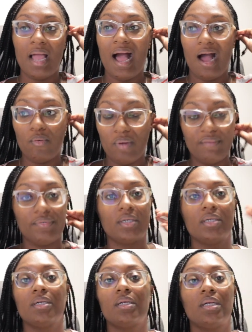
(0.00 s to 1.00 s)

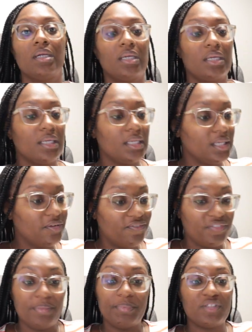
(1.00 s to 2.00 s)
However,
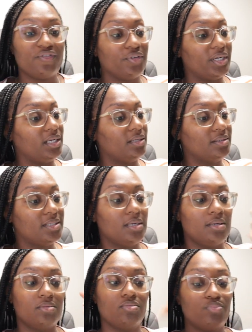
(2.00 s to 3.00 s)
Flip is free.
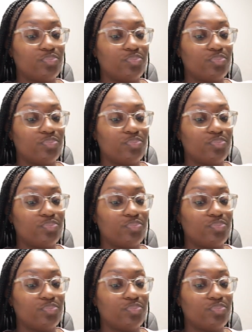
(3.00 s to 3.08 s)
So